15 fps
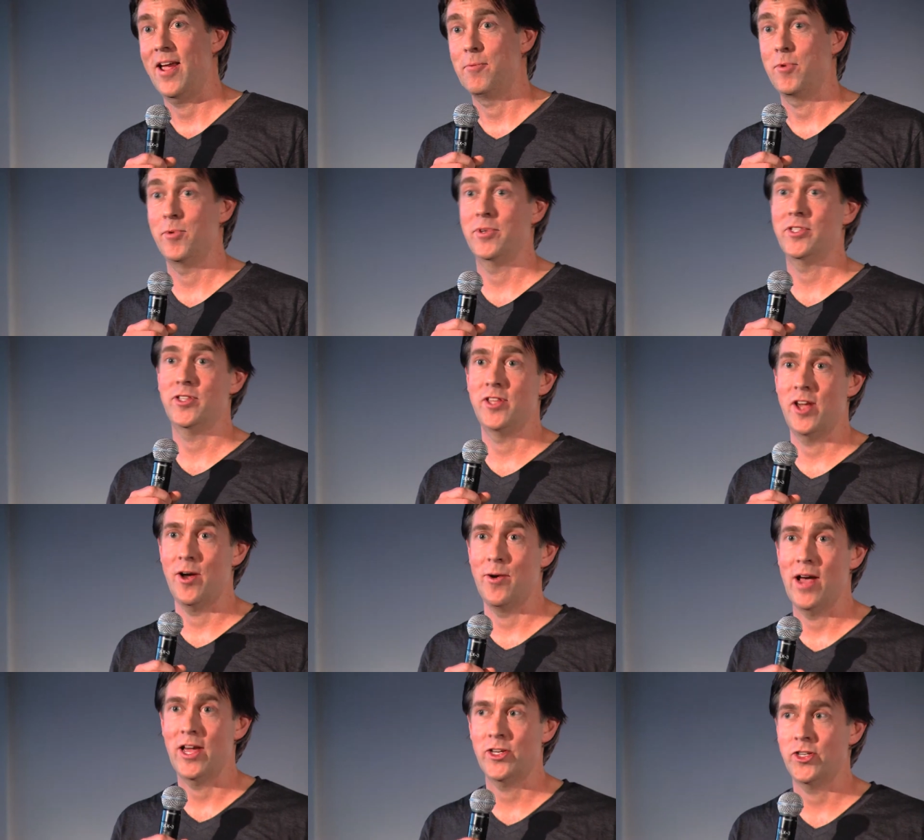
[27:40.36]
And we went to the
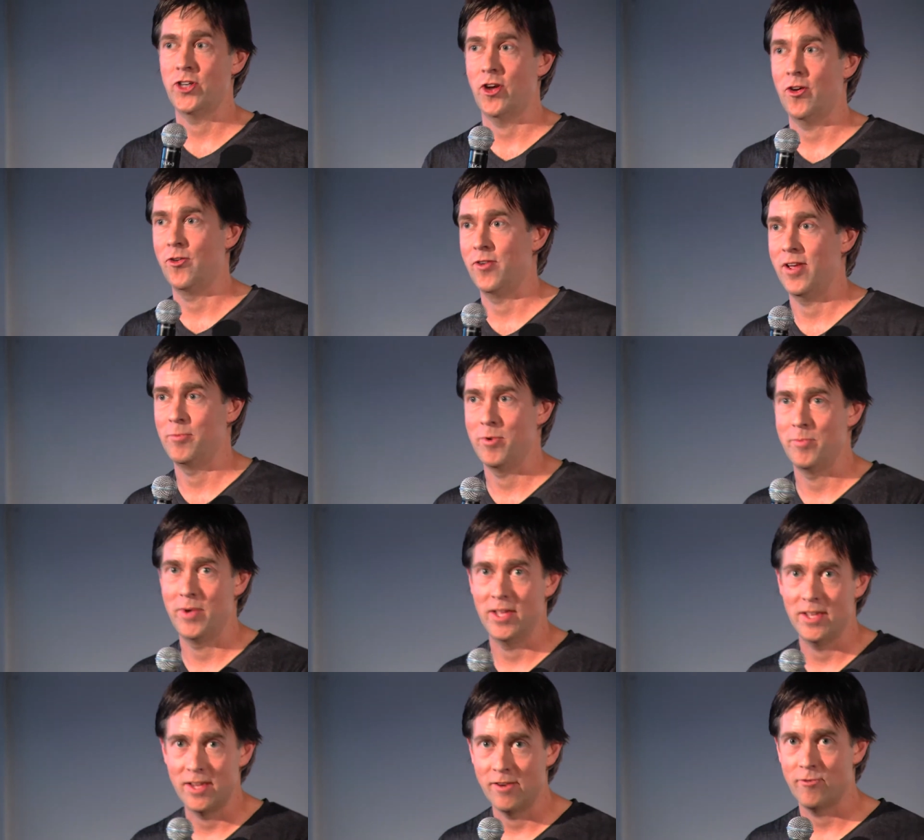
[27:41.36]
OR show, and we
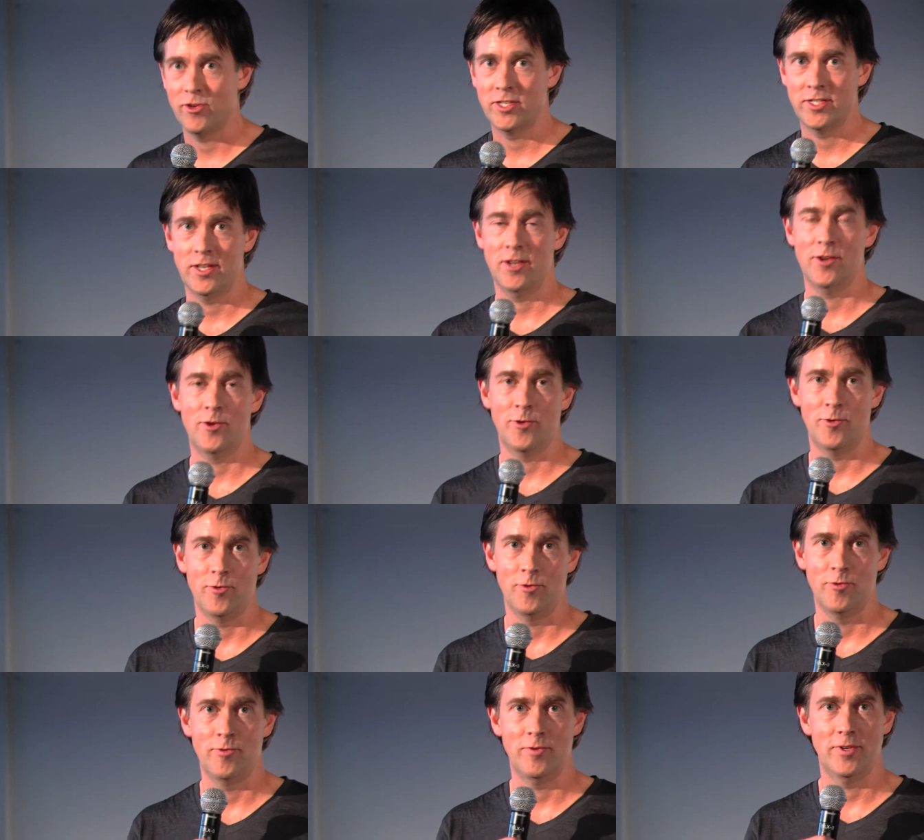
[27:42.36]
met every
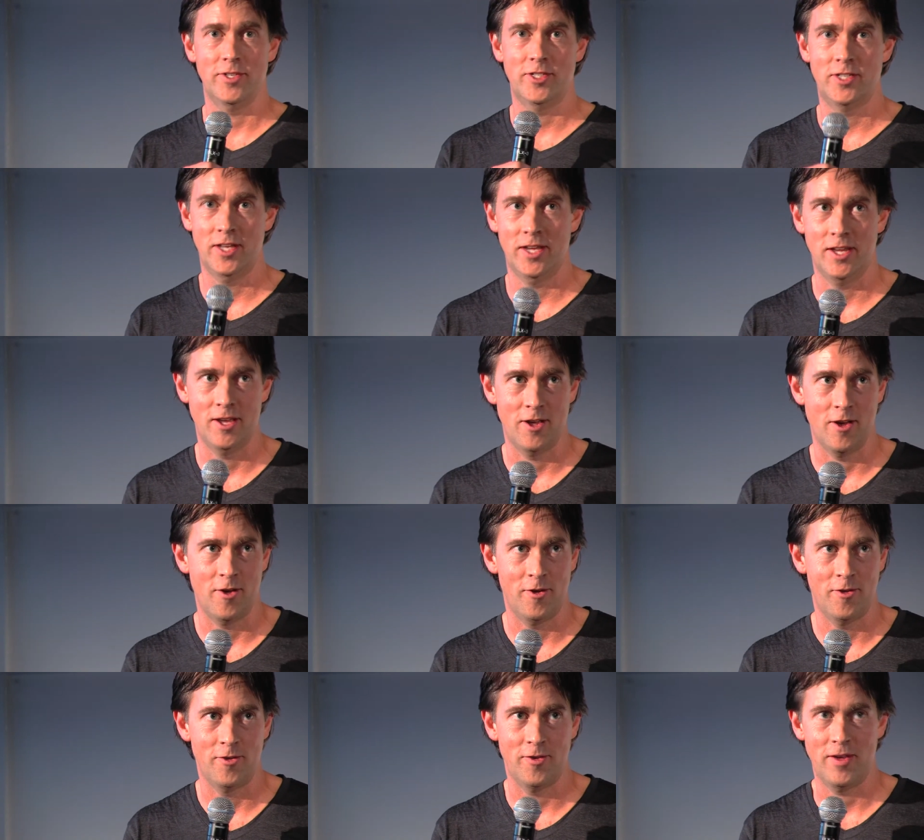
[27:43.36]
single
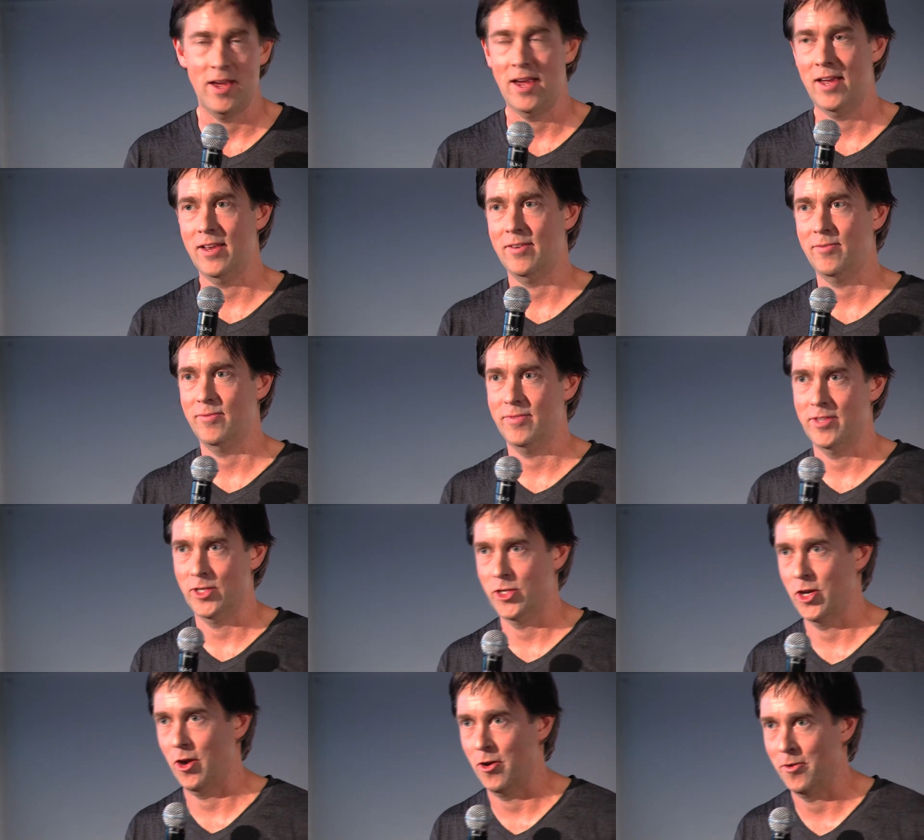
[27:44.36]
CEO at the
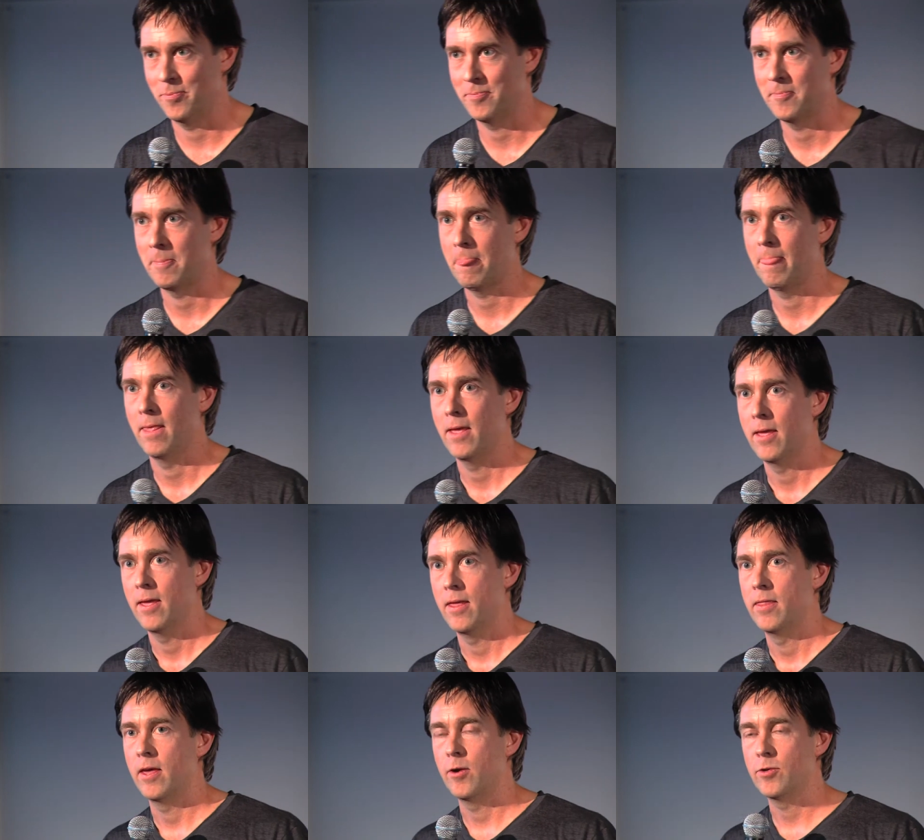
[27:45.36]
show.
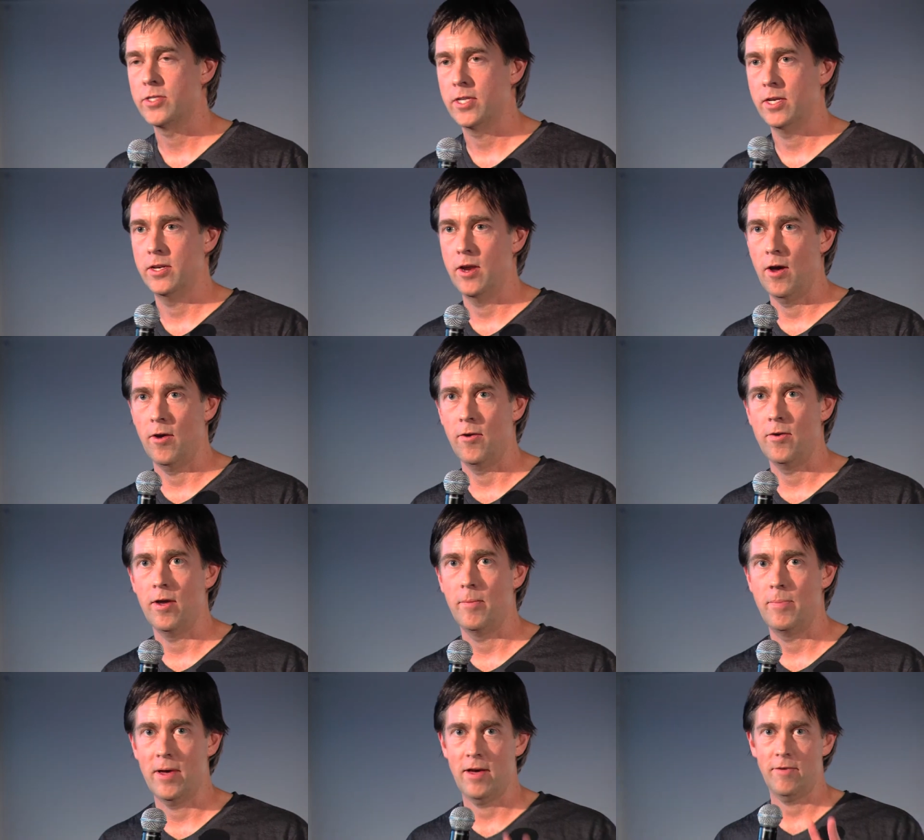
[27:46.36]
They all said no,
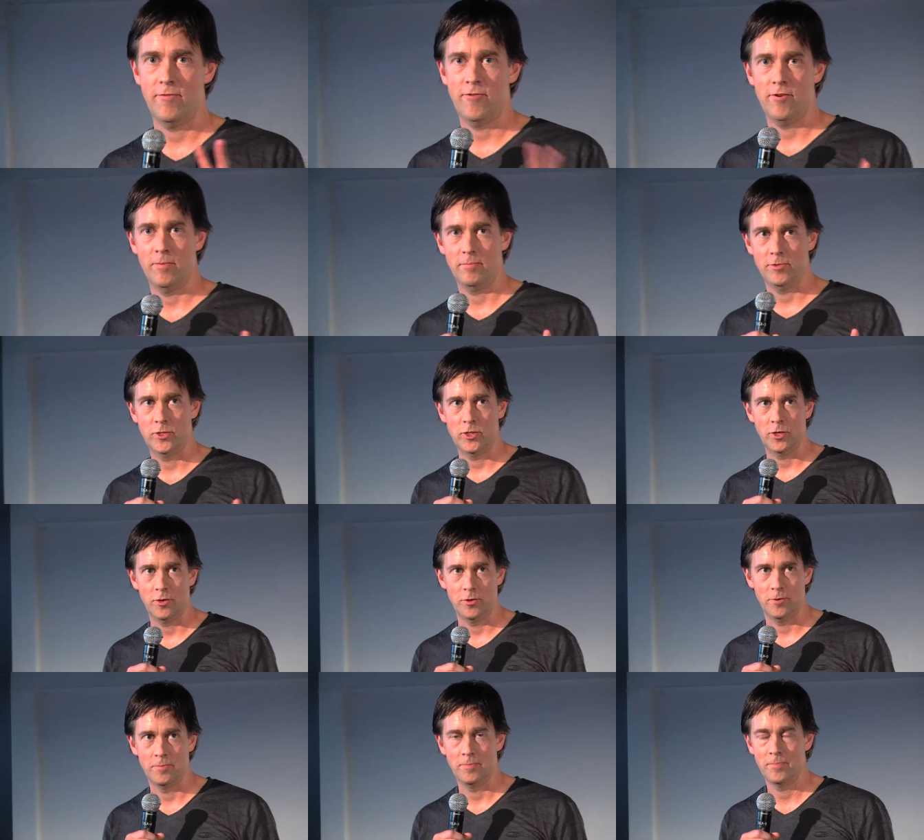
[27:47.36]
apart from
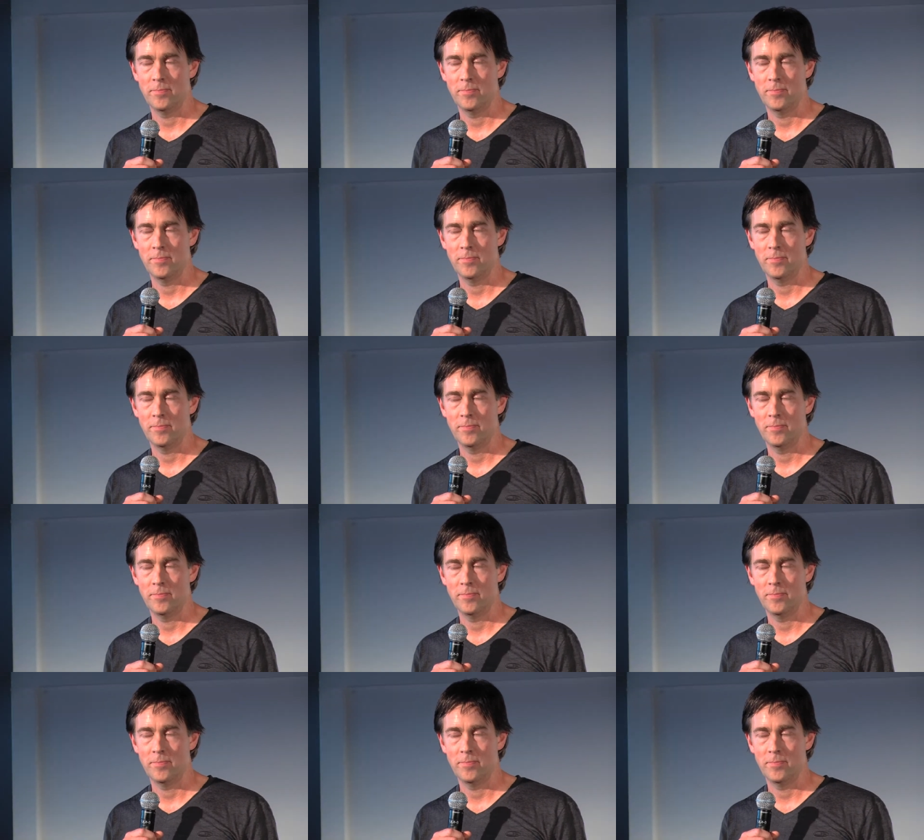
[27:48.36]
two.